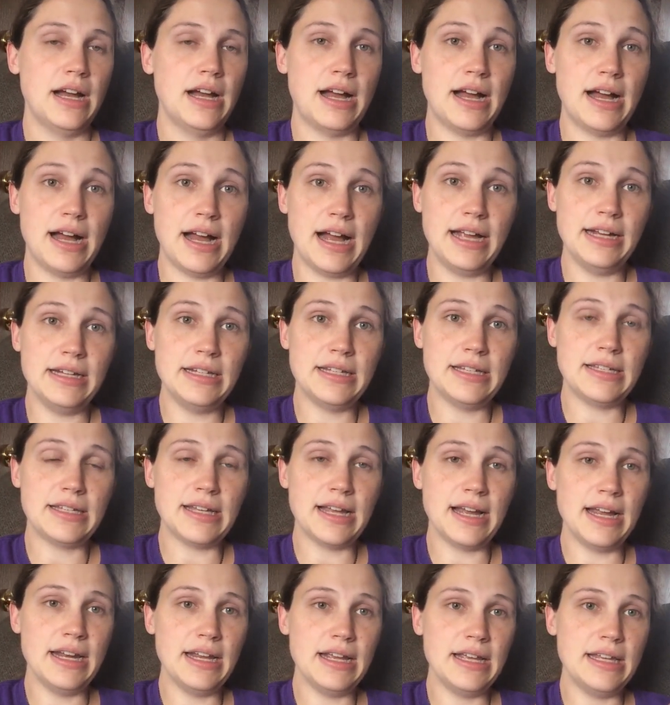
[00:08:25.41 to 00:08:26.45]
I
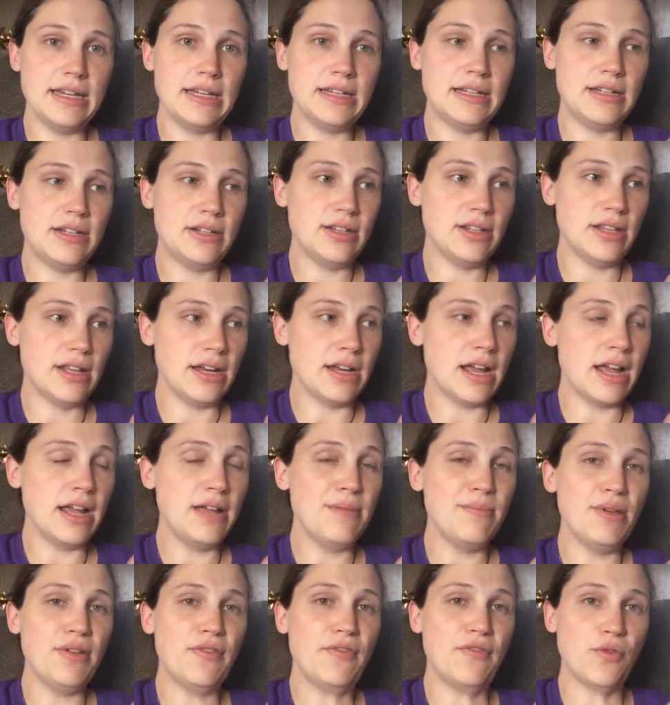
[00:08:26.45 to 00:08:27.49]
decided the
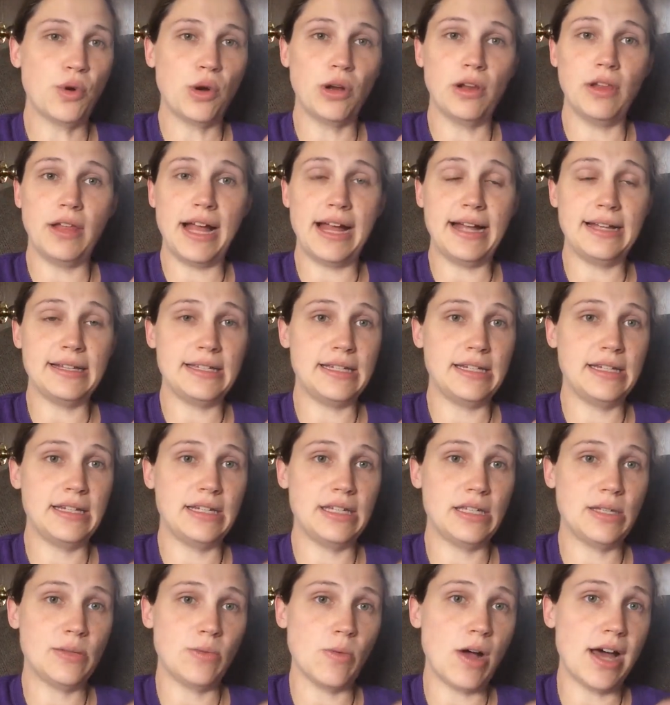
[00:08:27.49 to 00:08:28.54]
night before last to
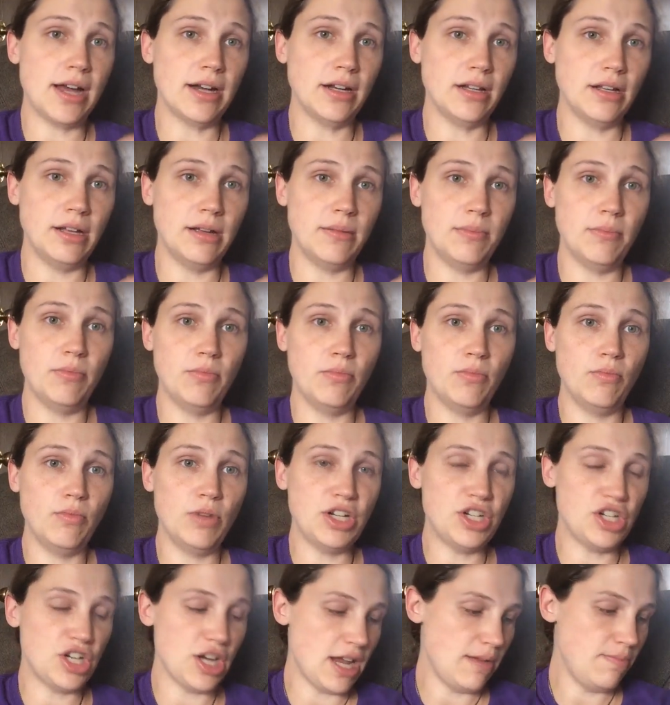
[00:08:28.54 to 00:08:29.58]
swaddle him,
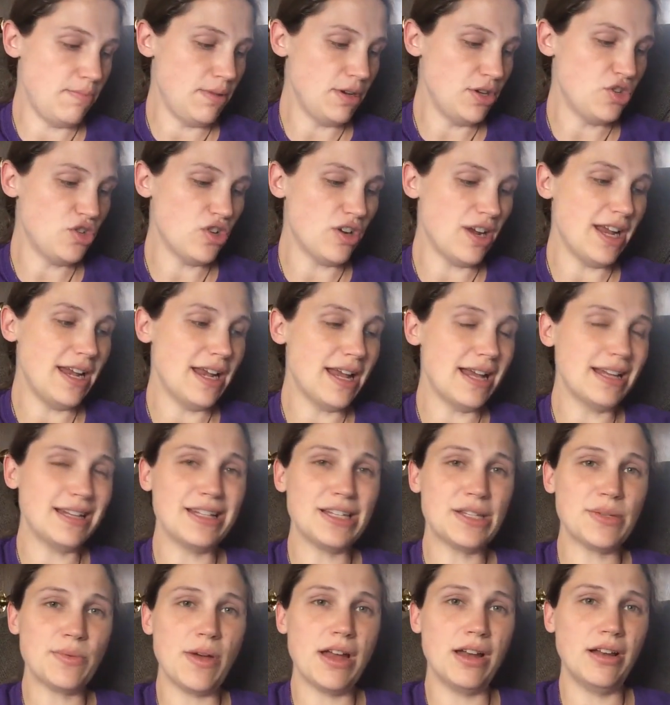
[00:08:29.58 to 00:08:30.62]
which I had been trying not
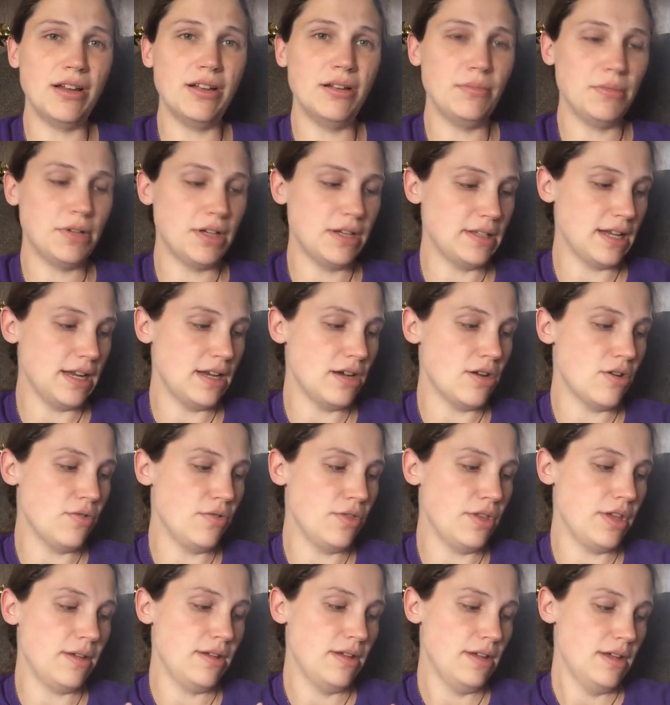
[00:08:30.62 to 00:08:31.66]
to swaddle him because I know
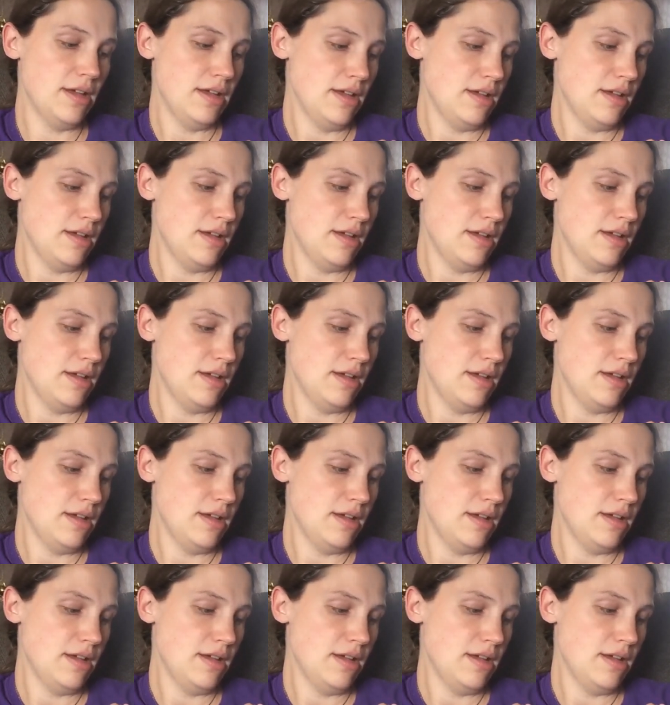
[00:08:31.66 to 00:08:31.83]
that